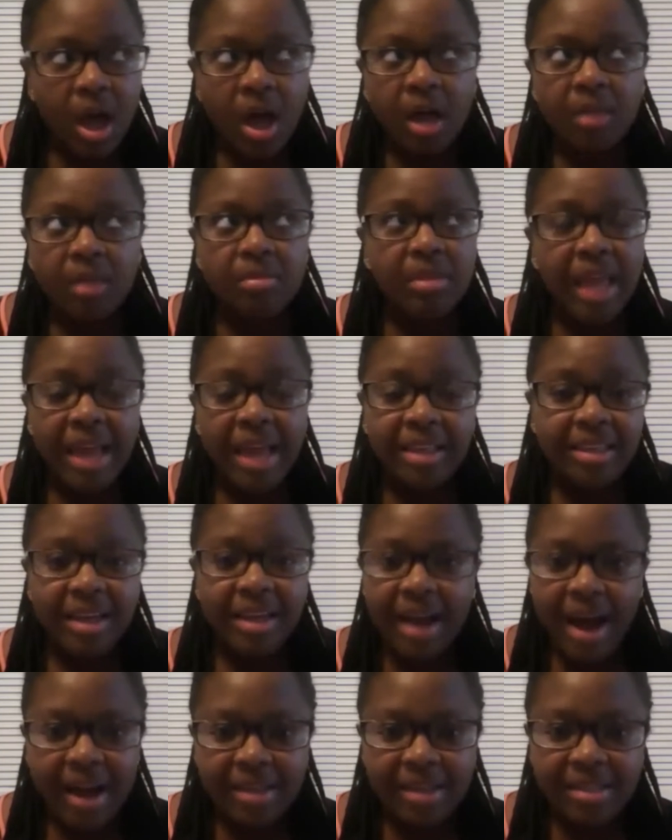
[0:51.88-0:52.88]
Like the
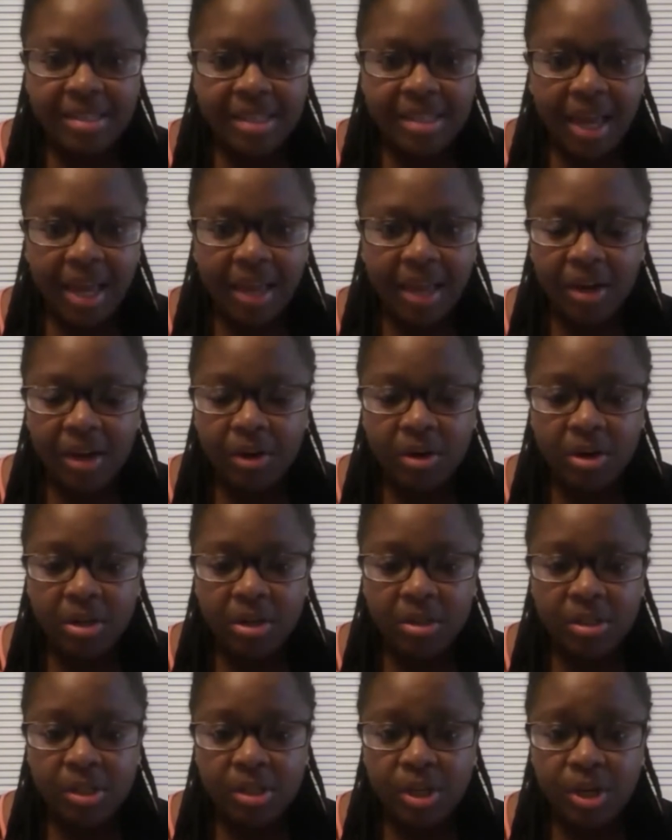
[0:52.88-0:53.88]
guys say,
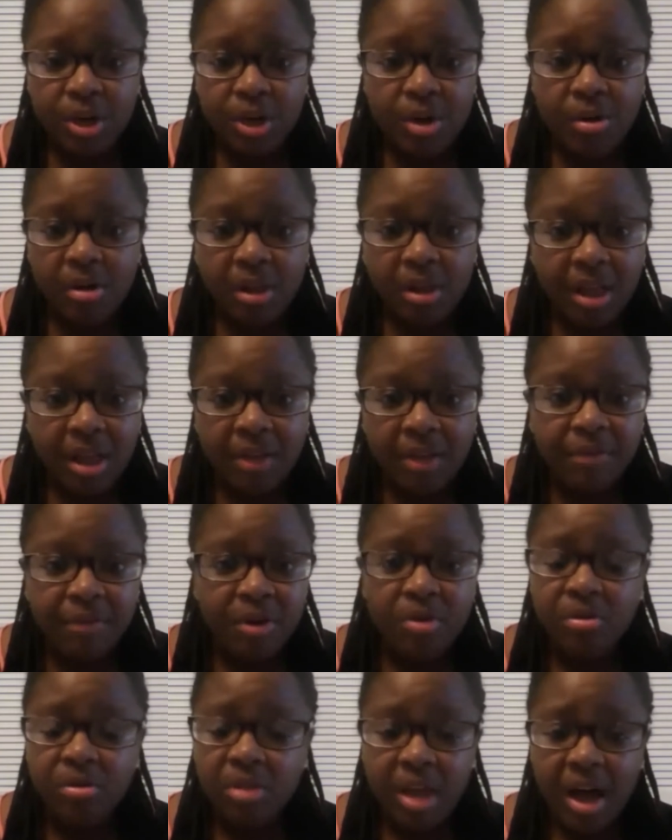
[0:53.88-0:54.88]
girls, no glove, no
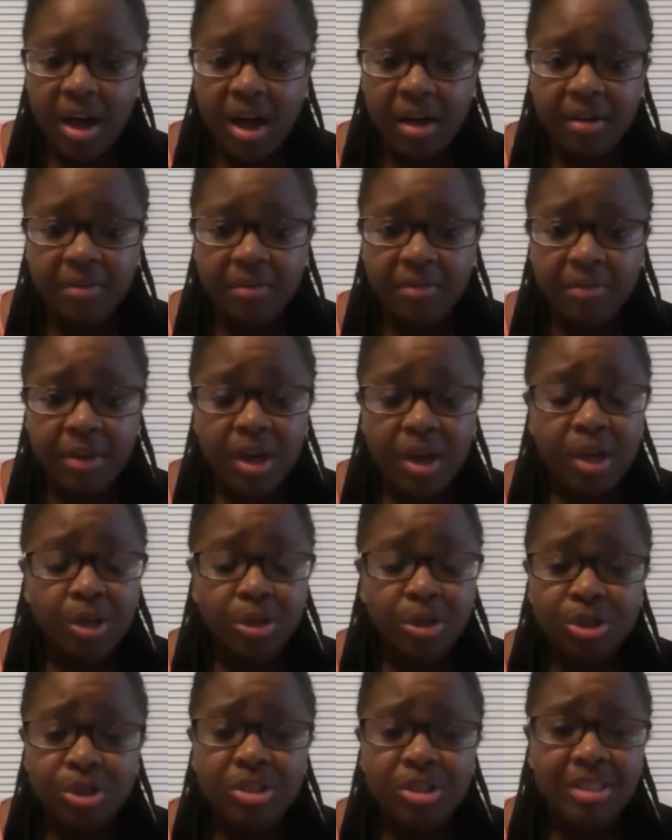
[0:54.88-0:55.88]
love. You
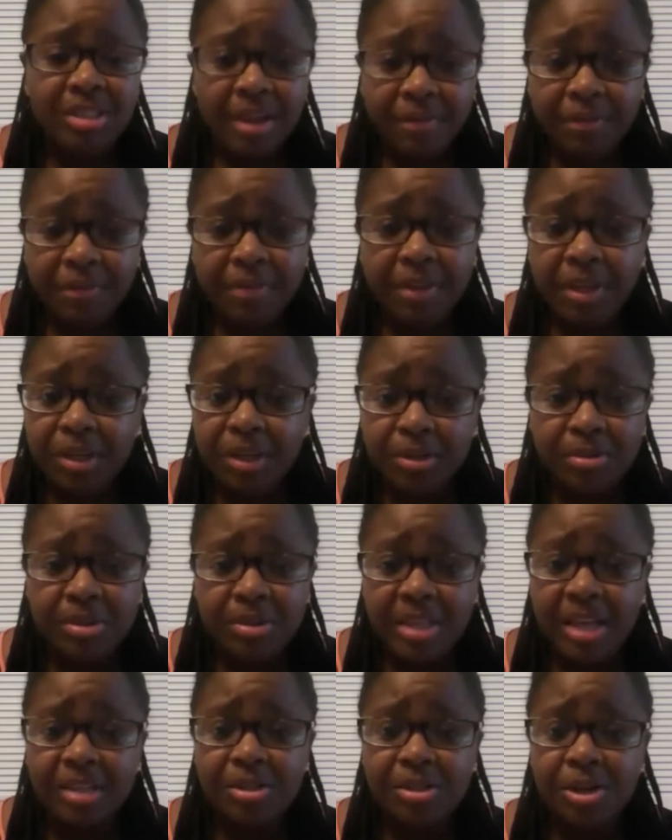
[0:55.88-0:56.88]
should definitely use
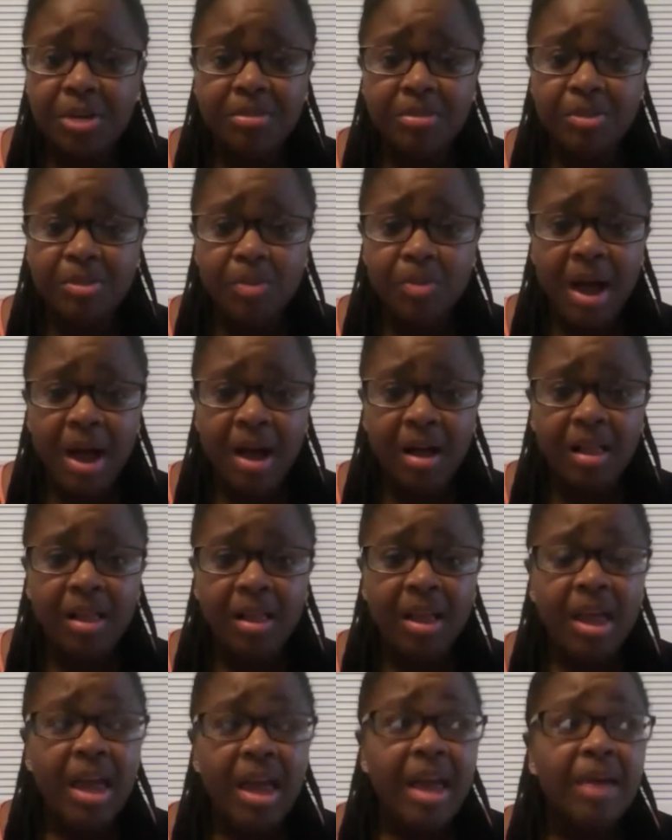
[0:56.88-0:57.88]
that term as well.
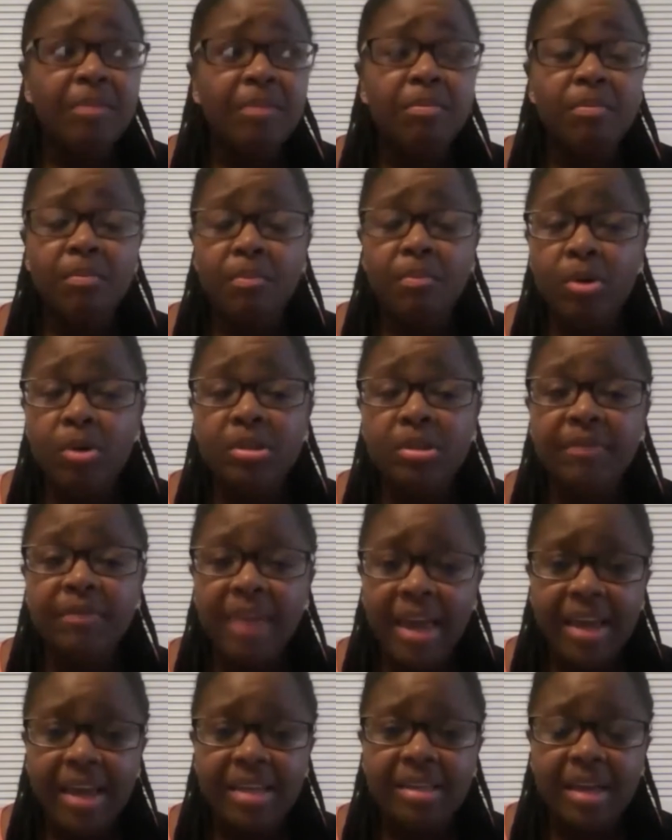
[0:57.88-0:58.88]
Most of
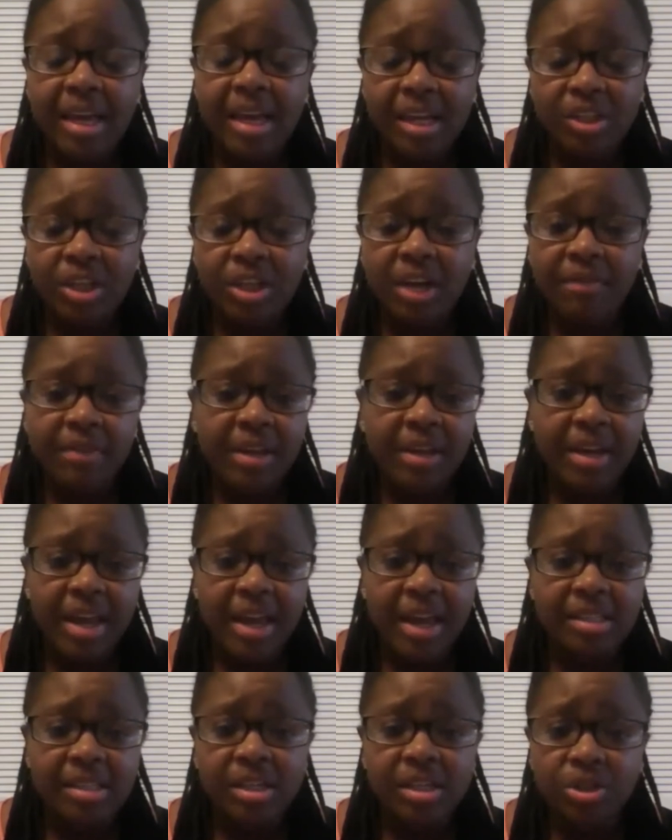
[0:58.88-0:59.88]
HIV and
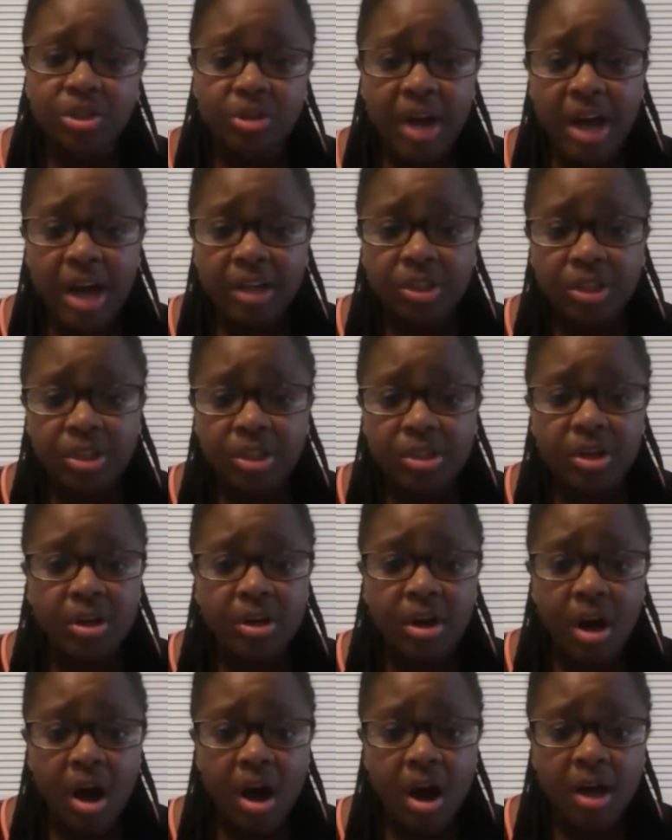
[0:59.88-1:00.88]
AIDS contractions are
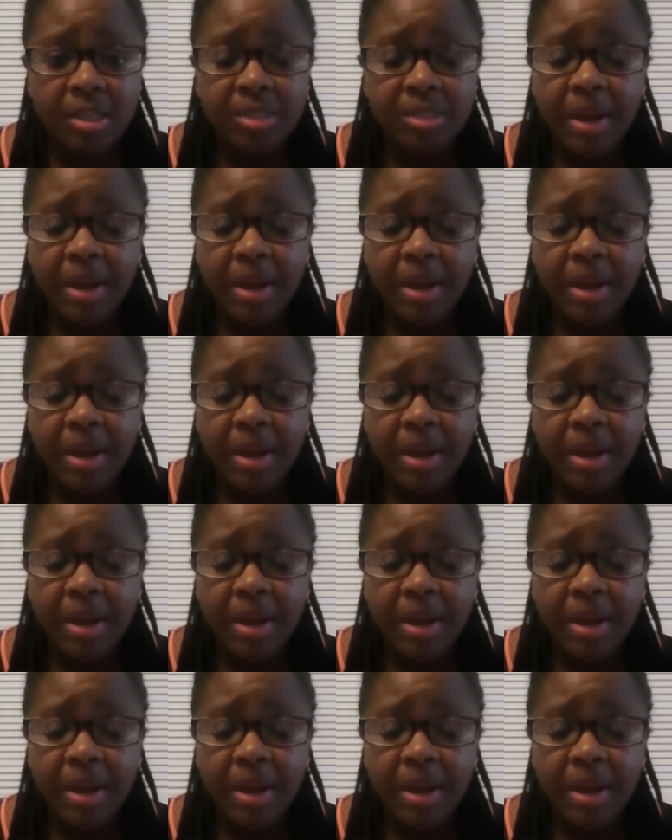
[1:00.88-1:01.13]
caused by